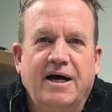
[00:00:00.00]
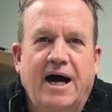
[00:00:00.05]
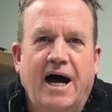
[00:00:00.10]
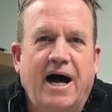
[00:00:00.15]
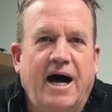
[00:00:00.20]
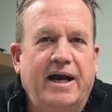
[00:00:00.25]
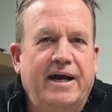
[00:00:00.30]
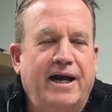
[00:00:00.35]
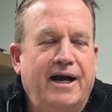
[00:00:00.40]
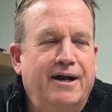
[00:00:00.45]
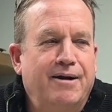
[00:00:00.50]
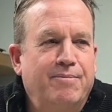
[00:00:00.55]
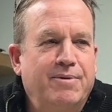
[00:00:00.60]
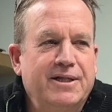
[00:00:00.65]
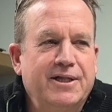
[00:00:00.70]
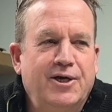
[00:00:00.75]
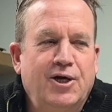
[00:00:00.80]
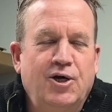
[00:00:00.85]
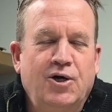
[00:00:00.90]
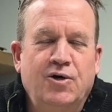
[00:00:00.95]
Hot air
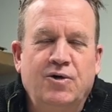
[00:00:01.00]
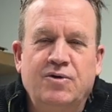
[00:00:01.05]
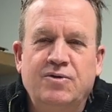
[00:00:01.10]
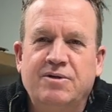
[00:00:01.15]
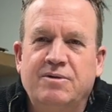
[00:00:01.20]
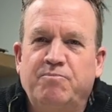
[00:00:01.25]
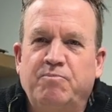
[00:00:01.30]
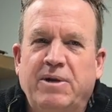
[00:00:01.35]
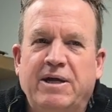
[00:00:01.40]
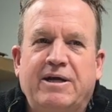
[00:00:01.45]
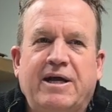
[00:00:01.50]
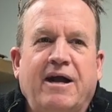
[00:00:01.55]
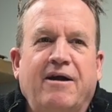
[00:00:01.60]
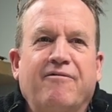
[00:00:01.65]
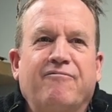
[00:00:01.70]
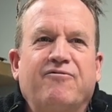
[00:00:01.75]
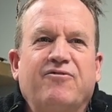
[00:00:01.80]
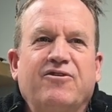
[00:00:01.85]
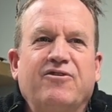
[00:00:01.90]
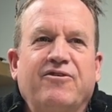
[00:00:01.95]
balloon. Be
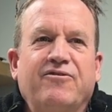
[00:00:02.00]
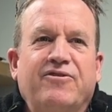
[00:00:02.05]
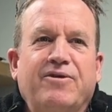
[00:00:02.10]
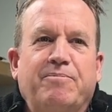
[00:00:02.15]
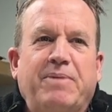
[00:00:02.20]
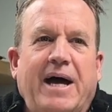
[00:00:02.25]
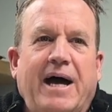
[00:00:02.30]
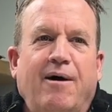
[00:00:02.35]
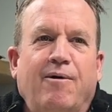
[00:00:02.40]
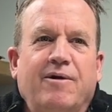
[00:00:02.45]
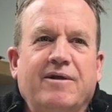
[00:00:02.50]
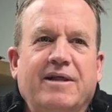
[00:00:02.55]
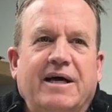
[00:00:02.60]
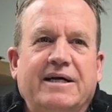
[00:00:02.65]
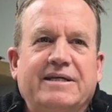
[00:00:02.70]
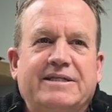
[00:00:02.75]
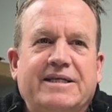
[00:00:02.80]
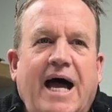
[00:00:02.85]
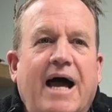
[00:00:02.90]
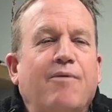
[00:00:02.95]
careful of the power
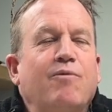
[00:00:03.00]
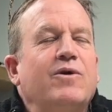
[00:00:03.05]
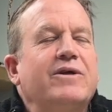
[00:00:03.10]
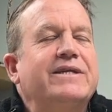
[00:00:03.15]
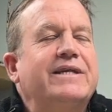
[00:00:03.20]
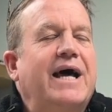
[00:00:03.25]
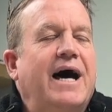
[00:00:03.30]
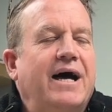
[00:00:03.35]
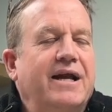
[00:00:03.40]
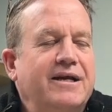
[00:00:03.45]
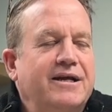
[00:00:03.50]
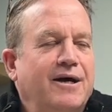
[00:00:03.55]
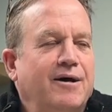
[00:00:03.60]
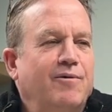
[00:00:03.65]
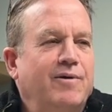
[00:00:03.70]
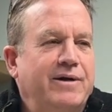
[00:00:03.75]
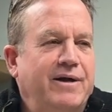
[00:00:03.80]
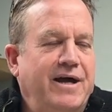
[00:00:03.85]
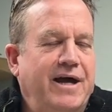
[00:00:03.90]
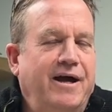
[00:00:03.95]
lines. I will not
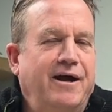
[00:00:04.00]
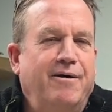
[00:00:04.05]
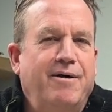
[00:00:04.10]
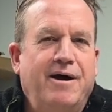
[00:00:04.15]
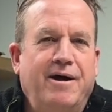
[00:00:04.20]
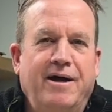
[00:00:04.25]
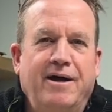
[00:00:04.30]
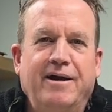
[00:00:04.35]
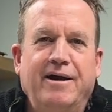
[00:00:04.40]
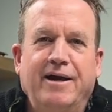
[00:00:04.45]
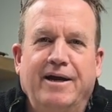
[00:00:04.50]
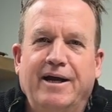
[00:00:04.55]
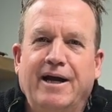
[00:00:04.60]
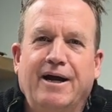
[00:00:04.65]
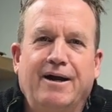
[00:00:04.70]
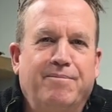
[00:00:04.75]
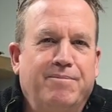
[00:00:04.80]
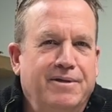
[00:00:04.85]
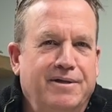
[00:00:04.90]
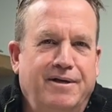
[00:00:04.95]
go in an
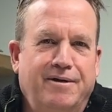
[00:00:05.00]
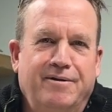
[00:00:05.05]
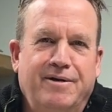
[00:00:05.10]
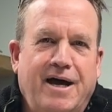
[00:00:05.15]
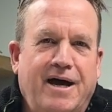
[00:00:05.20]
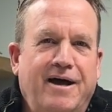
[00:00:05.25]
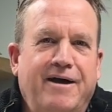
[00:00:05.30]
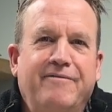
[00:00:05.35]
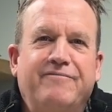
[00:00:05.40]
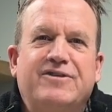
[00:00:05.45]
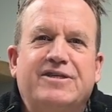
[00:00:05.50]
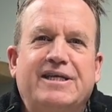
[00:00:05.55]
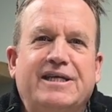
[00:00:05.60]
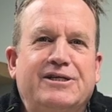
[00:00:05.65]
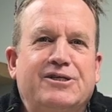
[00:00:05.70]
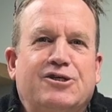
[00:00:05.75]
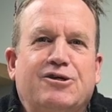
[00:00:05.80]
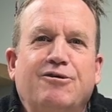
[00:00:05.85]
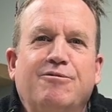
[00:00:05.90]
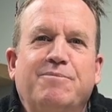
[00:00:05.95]
air balloon. I have
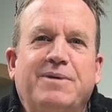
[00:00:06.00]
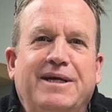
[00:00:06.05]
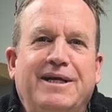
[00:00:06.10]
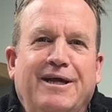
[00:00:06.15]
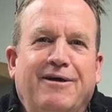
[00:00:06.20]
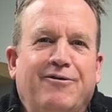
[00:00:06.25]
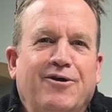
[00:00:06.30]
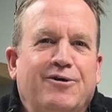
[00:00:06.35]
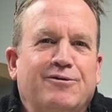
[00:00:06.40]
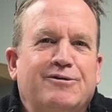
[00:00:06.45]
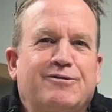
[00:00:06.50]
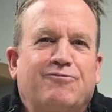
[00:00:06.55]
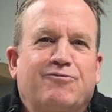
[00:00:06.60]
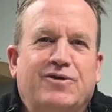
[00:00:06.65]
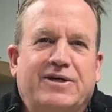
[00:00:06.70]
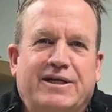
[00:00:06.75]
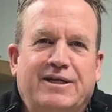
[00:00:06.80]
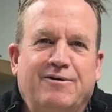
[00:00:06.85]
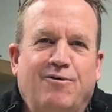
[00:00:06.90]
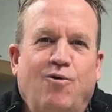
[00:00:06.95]
seen too many of those
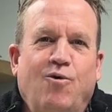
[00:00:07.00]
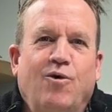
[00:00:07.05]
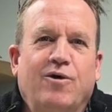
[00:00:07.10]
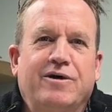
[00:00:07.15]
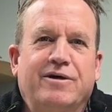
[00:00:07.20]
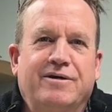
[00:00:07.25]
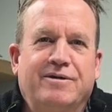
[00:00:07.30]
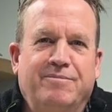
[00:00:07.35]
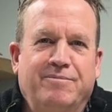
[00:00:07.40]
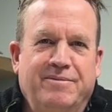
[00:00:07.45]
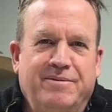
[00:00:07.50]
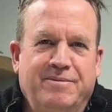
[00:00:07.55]
freaking horror